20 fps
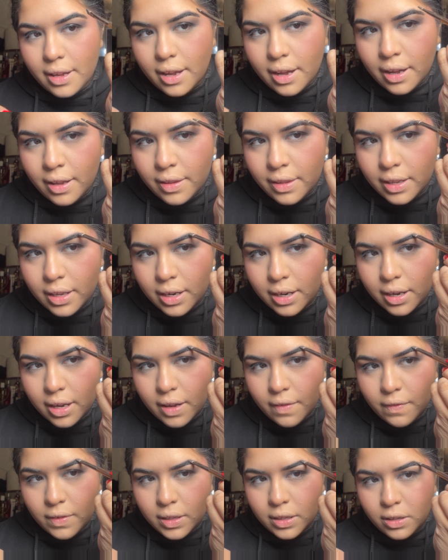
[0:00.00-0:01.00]
And then I
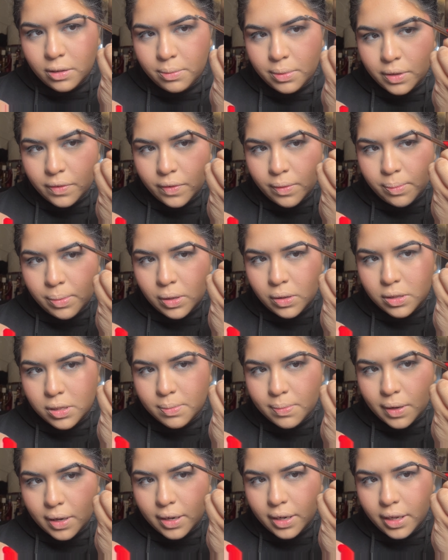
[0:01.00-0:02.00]
have a little bit of a bald
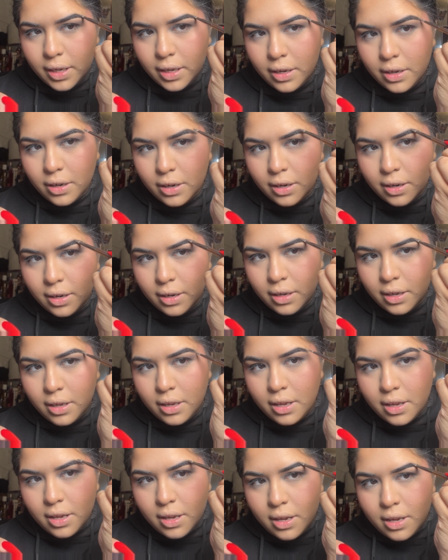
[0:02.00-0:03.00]
spot here.
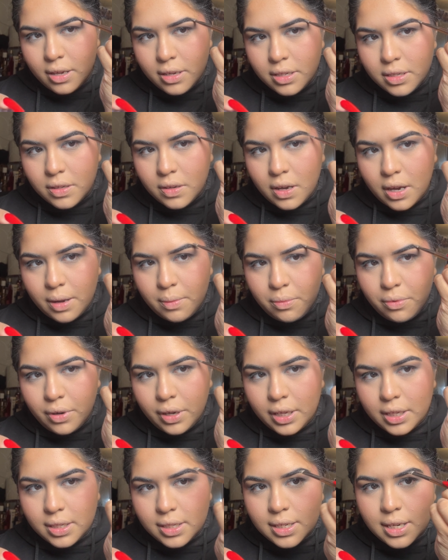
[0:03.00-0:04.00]
So I
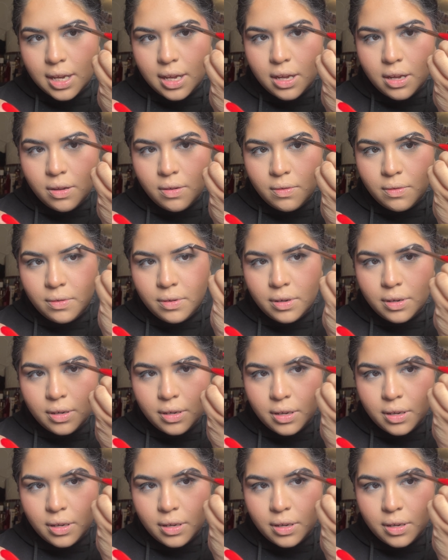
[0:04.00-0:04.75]
bring it down,